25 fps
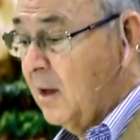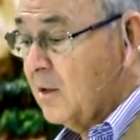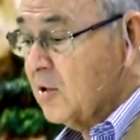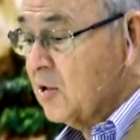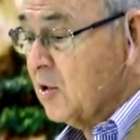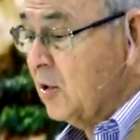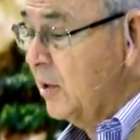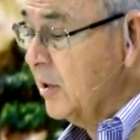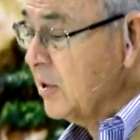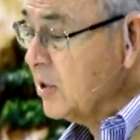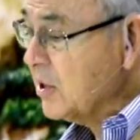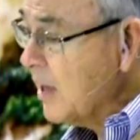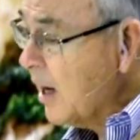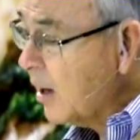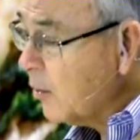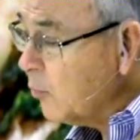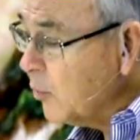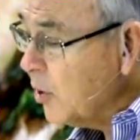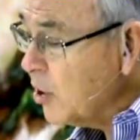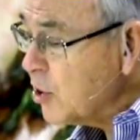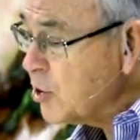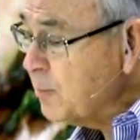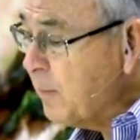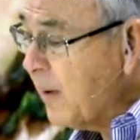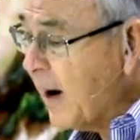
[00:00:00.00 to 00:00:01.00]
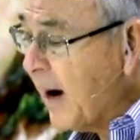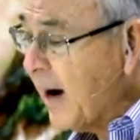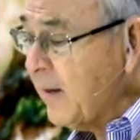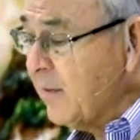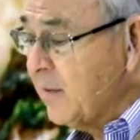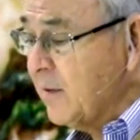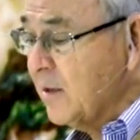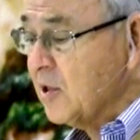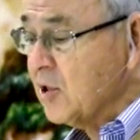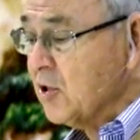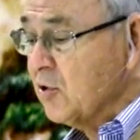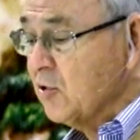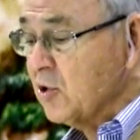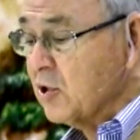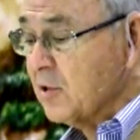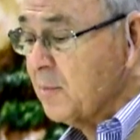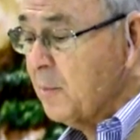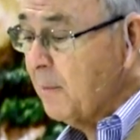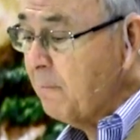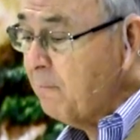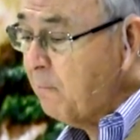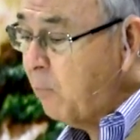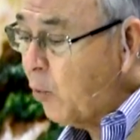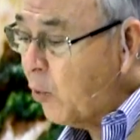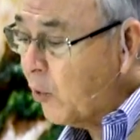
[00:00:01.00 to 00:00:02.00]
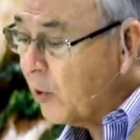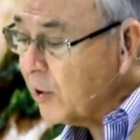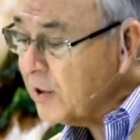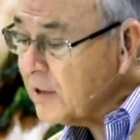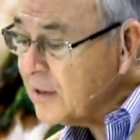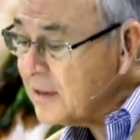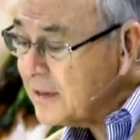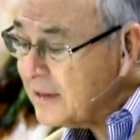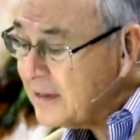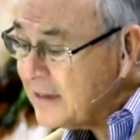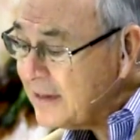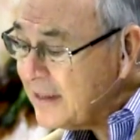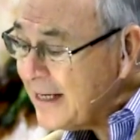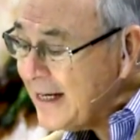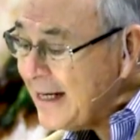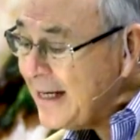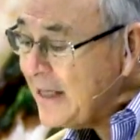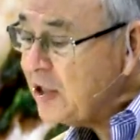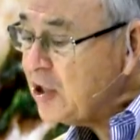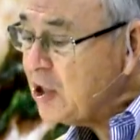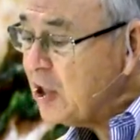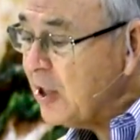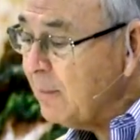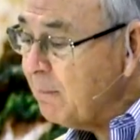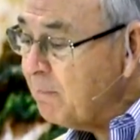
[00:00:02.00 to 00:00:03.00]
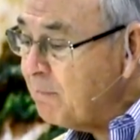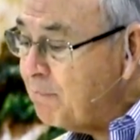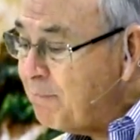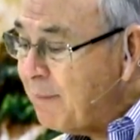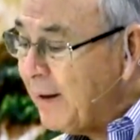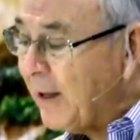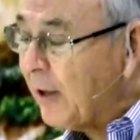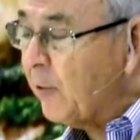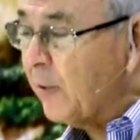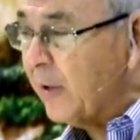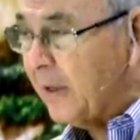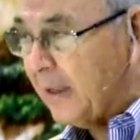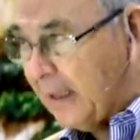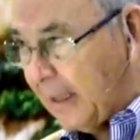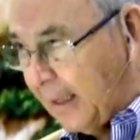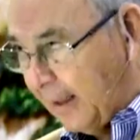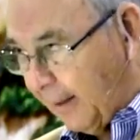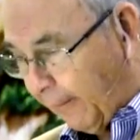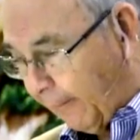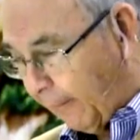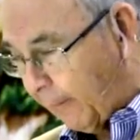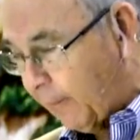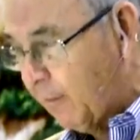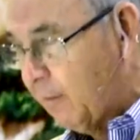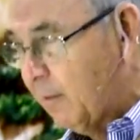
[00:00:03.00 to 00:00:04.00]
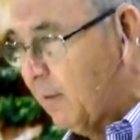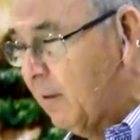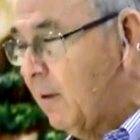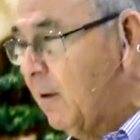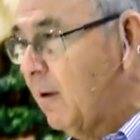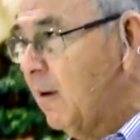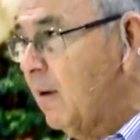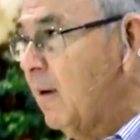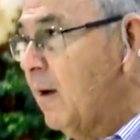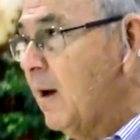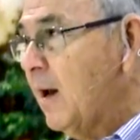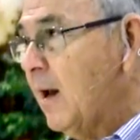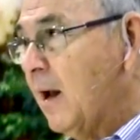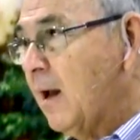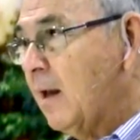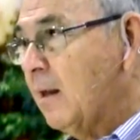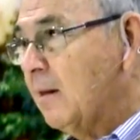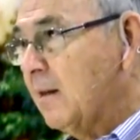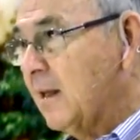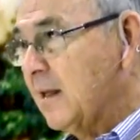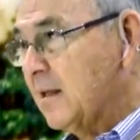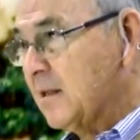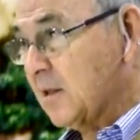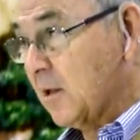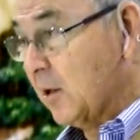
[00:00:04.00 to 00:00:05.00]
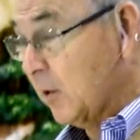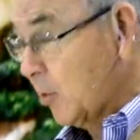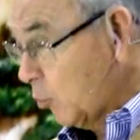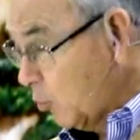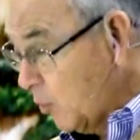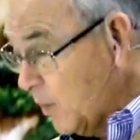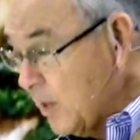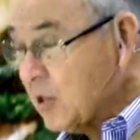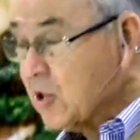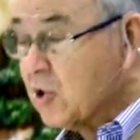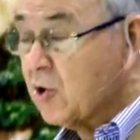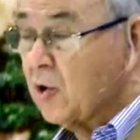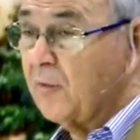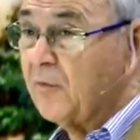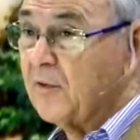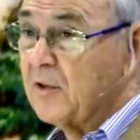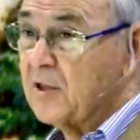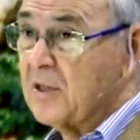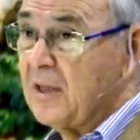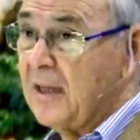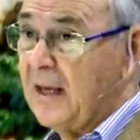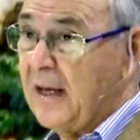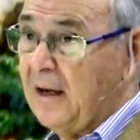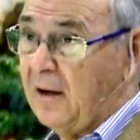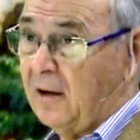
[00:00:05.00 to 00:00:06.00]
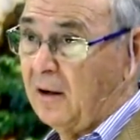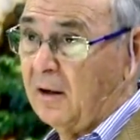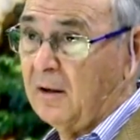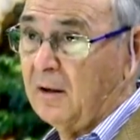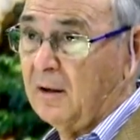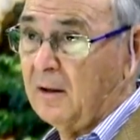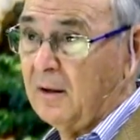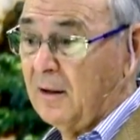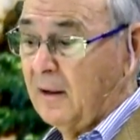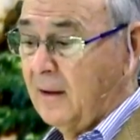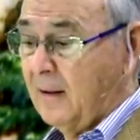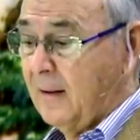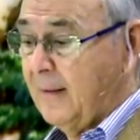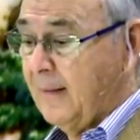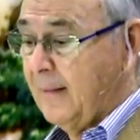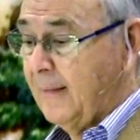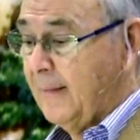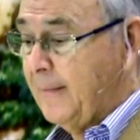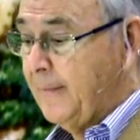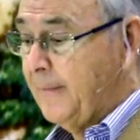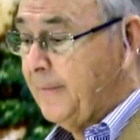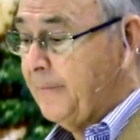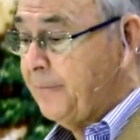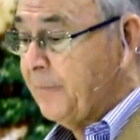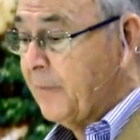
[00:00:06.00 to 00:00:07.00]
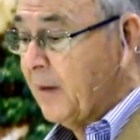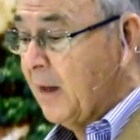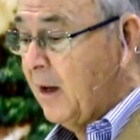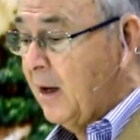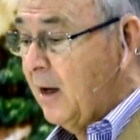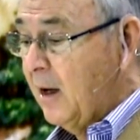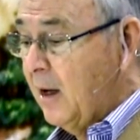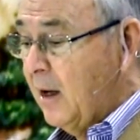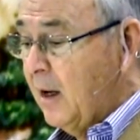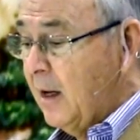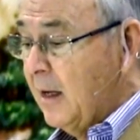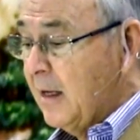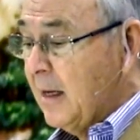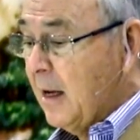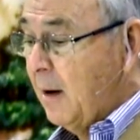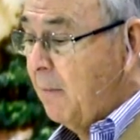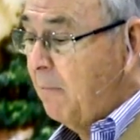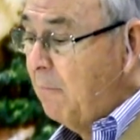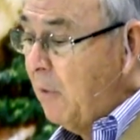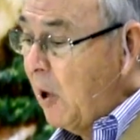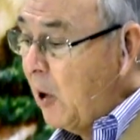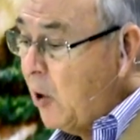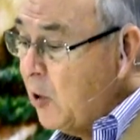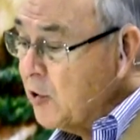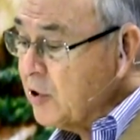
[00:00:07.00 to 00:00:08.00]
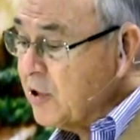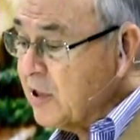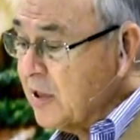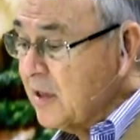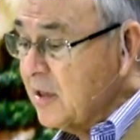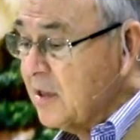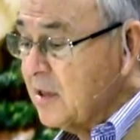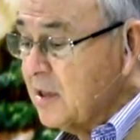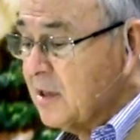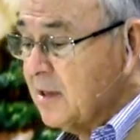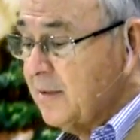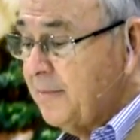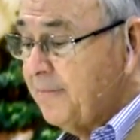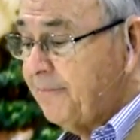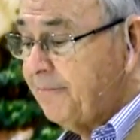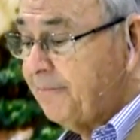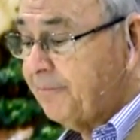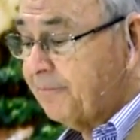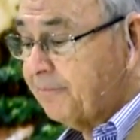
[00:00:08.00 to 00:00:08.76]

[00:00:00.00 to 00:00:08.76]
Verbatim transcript: So let's not rush by this. There's some important teaching buried here that's going to resurface later. Now, Moses